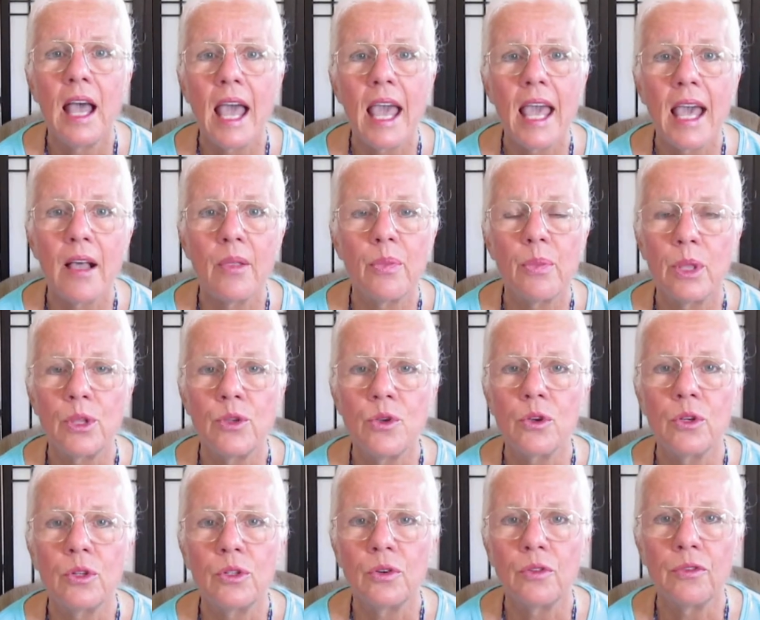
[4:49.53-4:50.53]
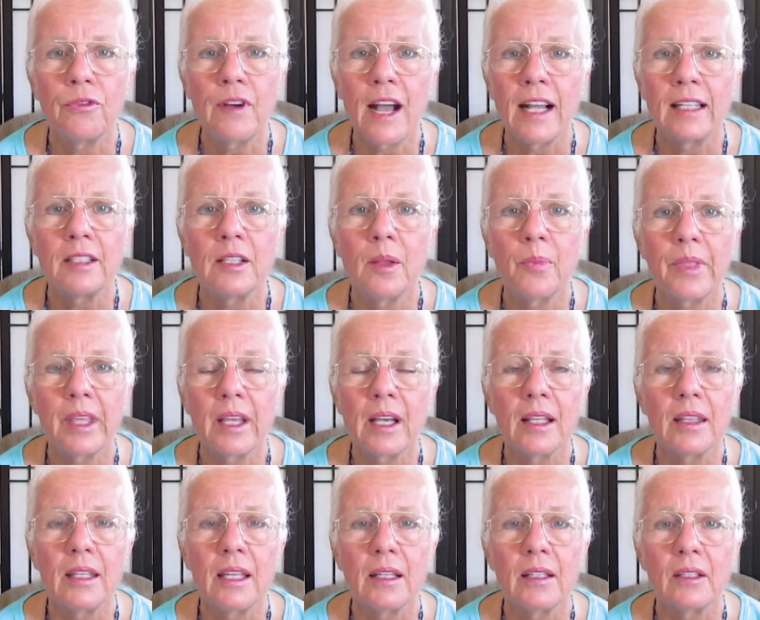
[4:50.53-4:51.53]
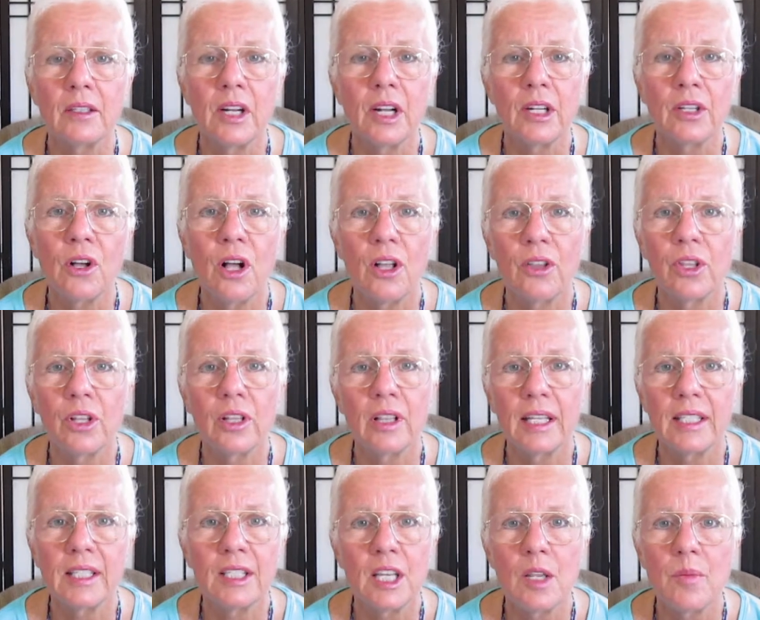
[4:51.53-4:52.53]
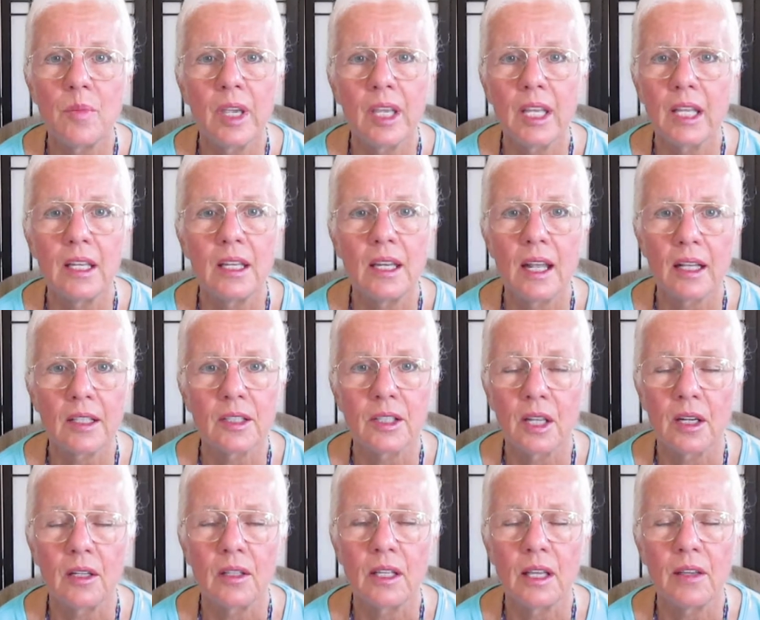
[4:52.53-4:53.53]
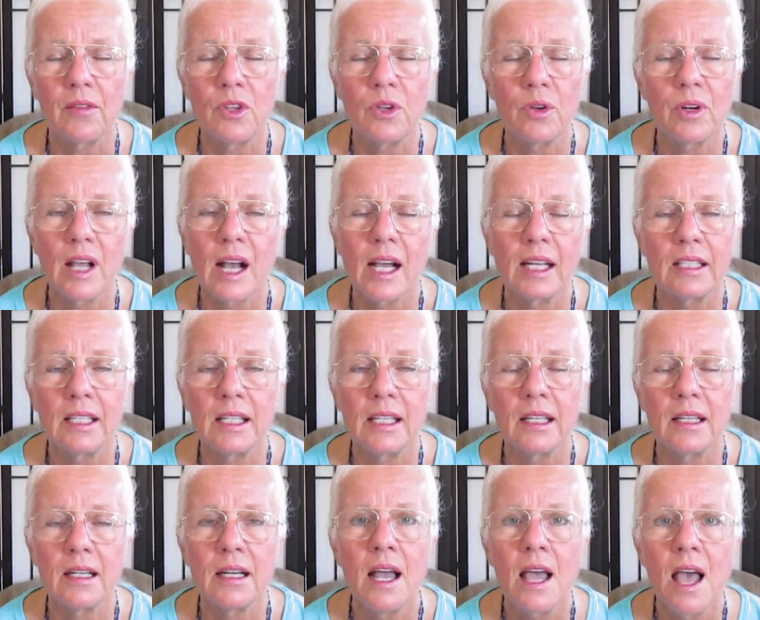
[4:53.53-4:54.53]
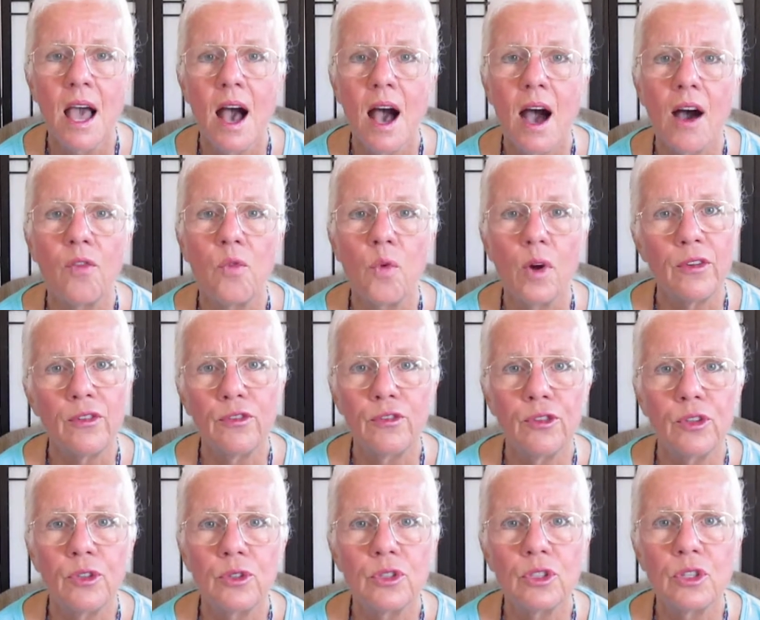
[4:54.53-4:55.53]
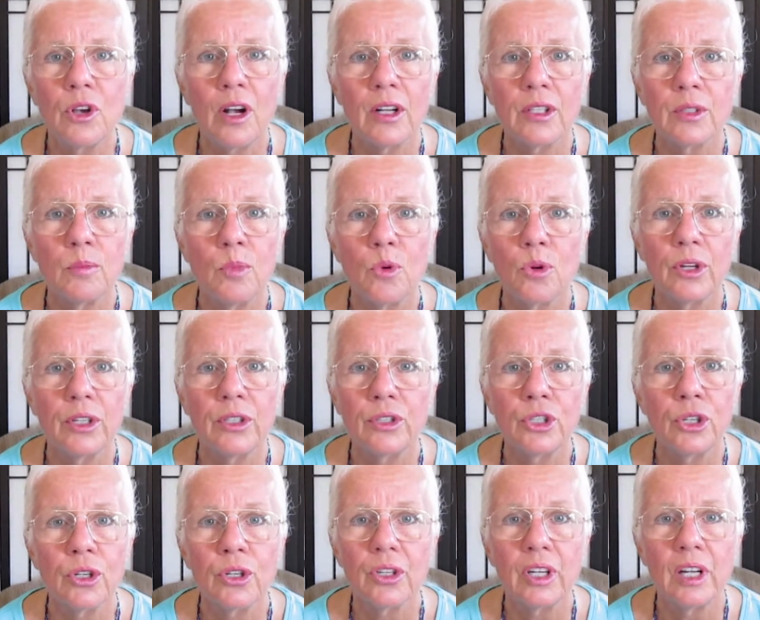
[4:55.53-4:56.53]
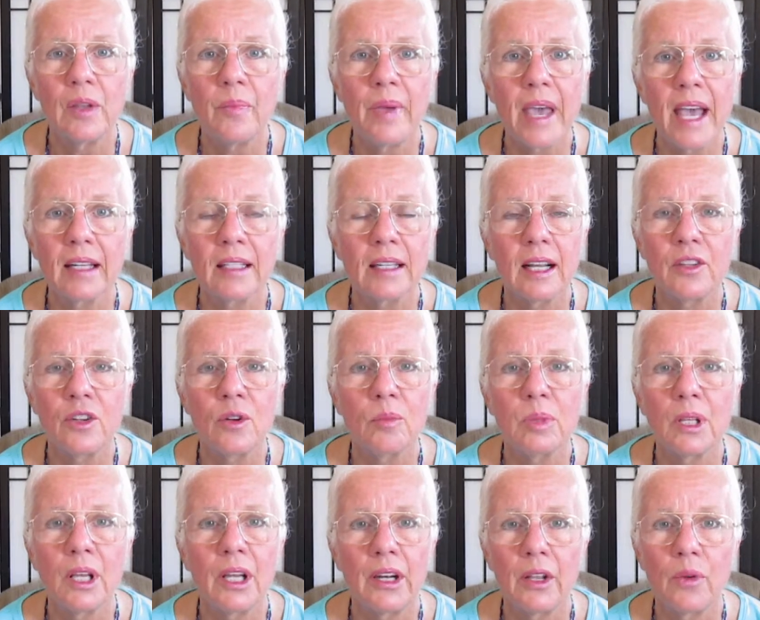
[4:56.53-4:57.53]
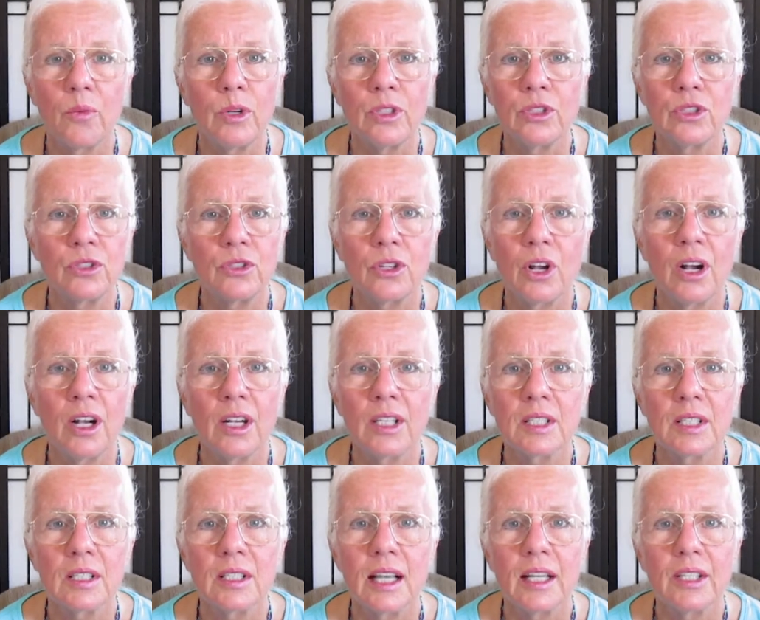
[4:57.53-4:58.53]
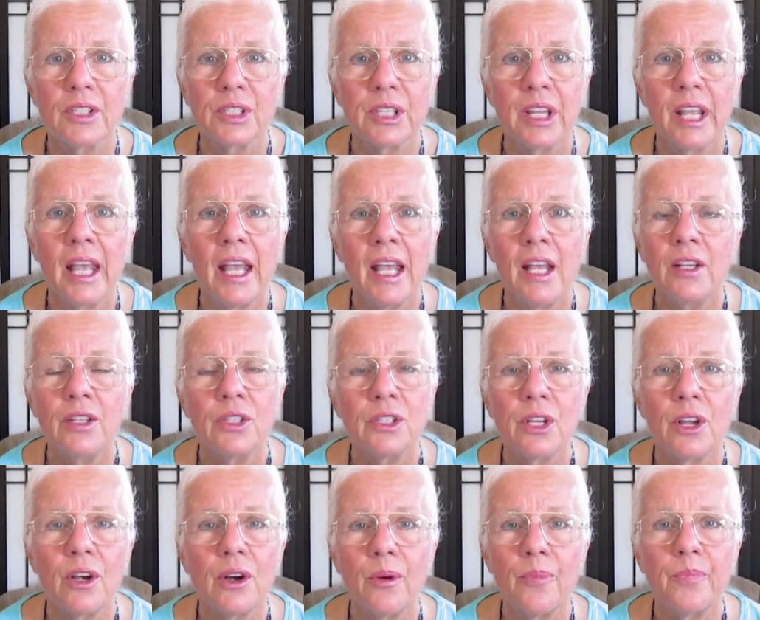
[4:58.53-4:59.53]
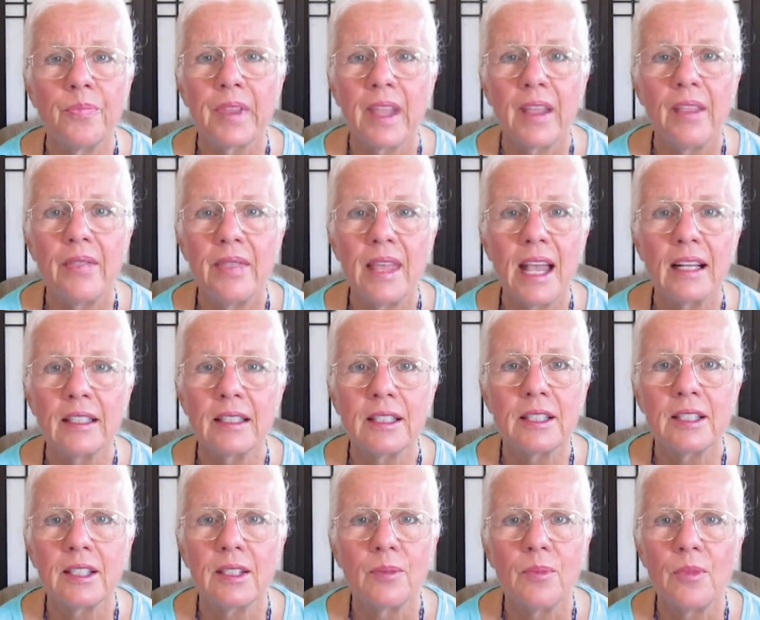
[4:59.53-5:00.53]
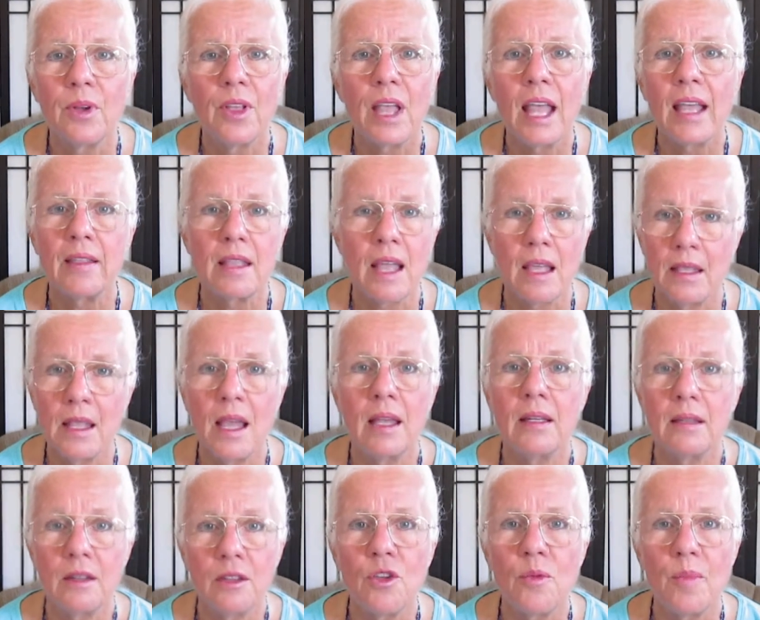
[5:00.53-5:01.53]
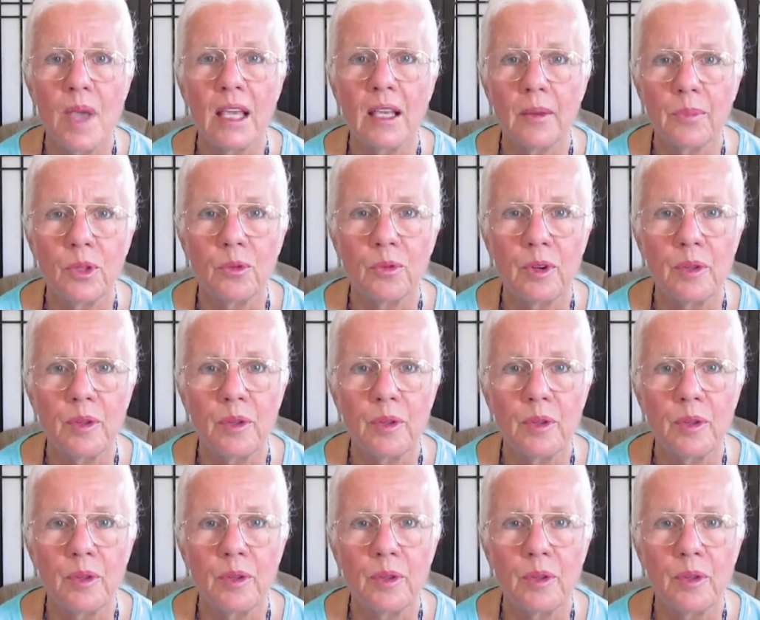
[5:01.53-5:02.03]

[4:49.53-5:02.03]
And you can find something on the internet called the glycemic index that'll give you an idea of what foods cause more sugar impact on your blood and which cause less. So that's And then you make up the